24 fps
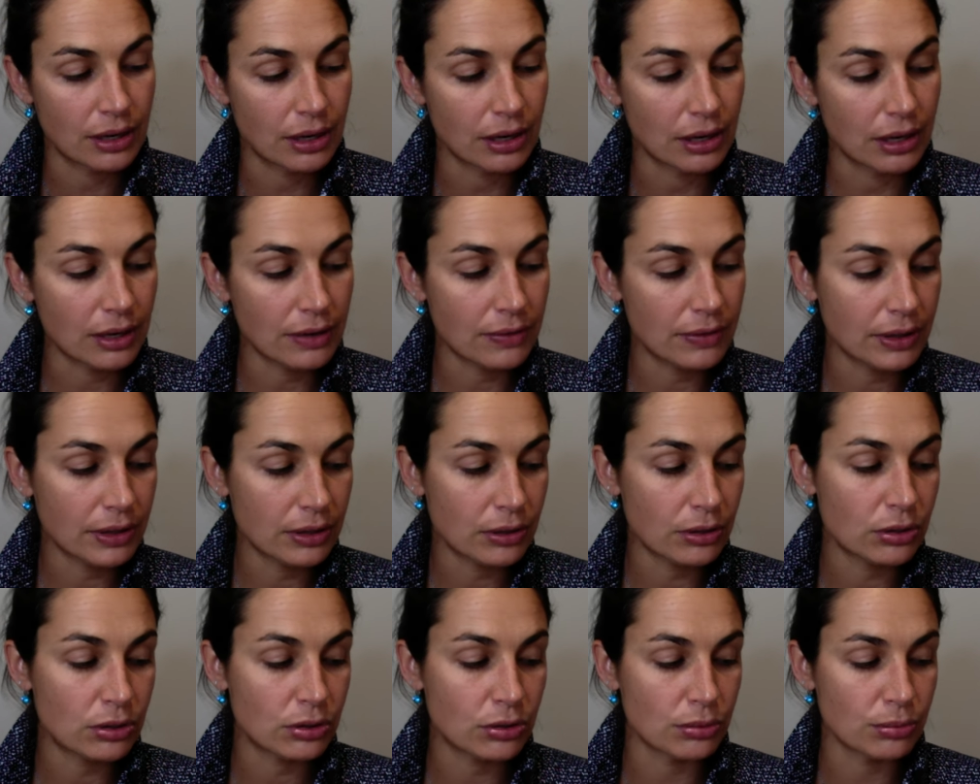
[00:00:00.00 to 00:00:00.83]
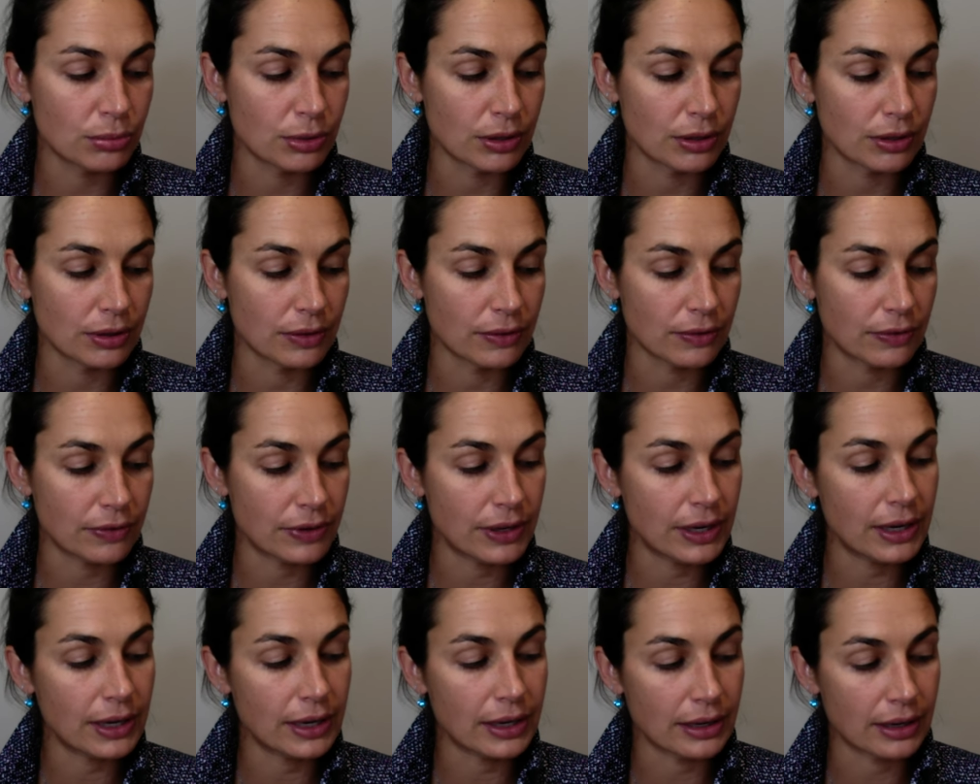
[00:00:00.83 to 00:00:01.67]
leaving the human
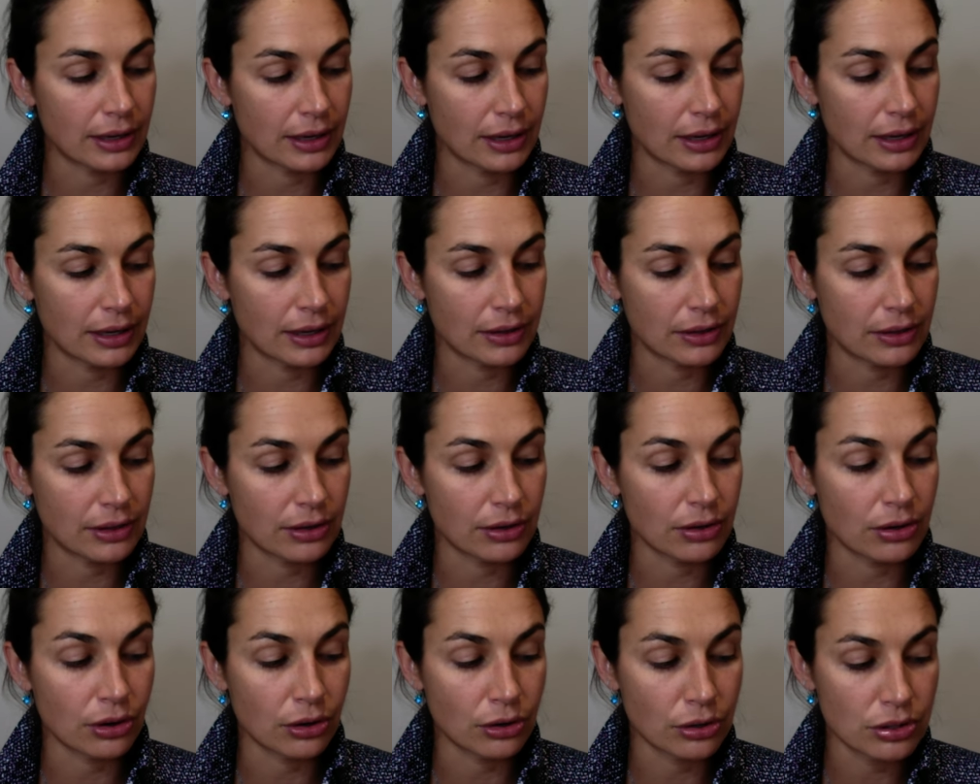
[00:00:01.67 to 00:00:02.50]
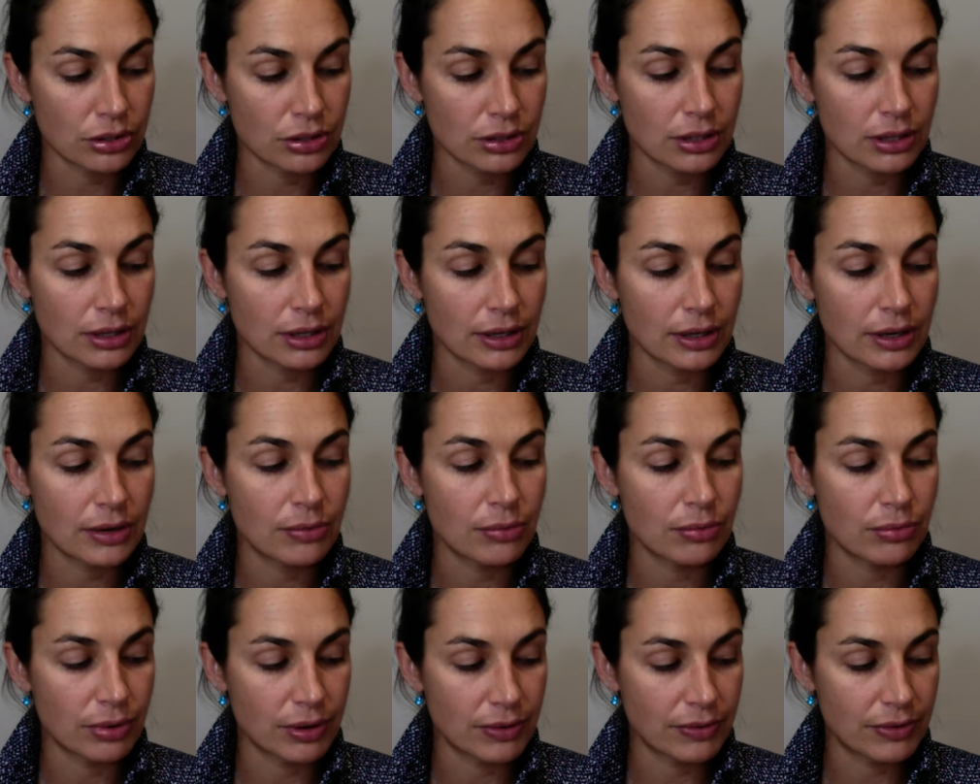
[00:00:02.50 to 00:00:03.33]
feeling like they're constantly
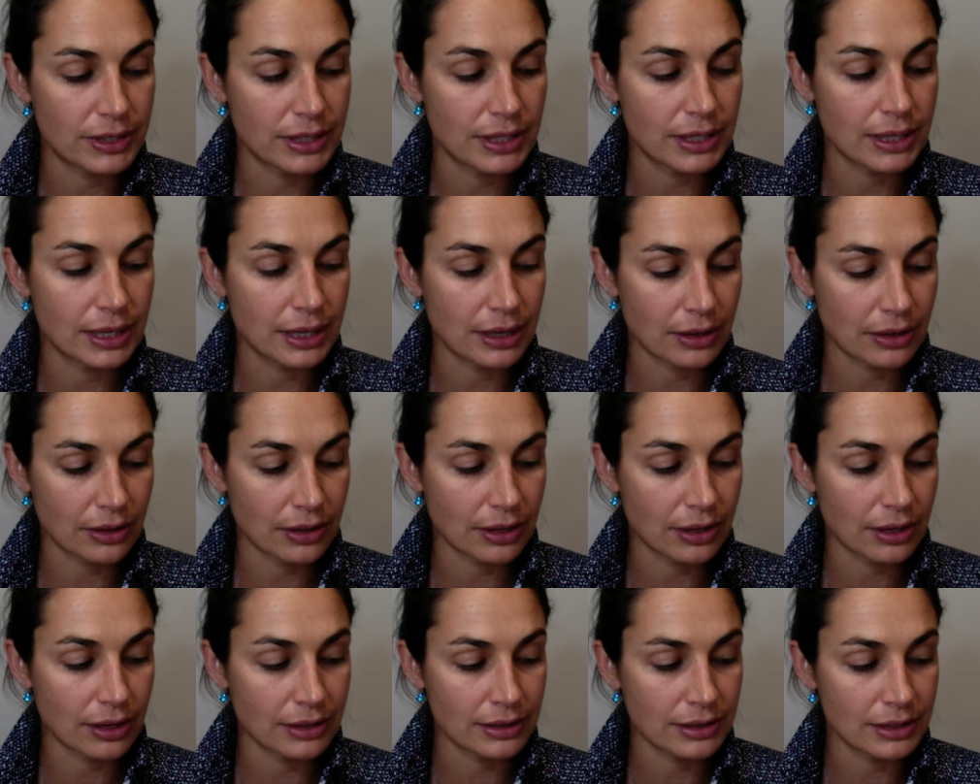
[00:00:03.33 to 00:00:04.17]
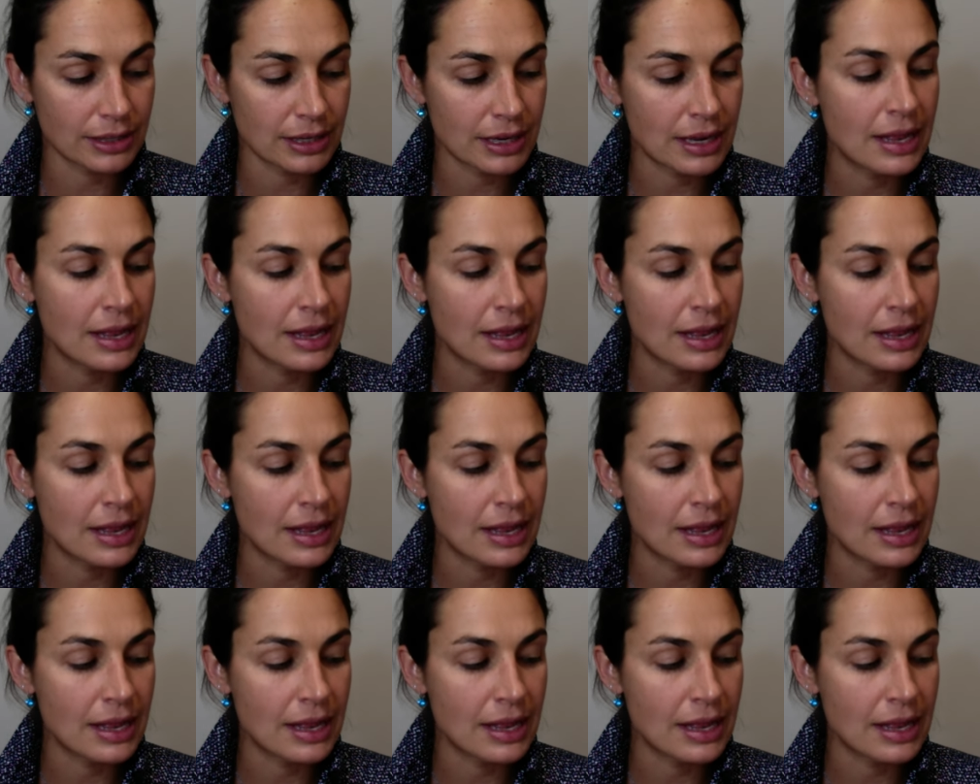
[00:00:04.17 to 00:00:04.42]
revisiting things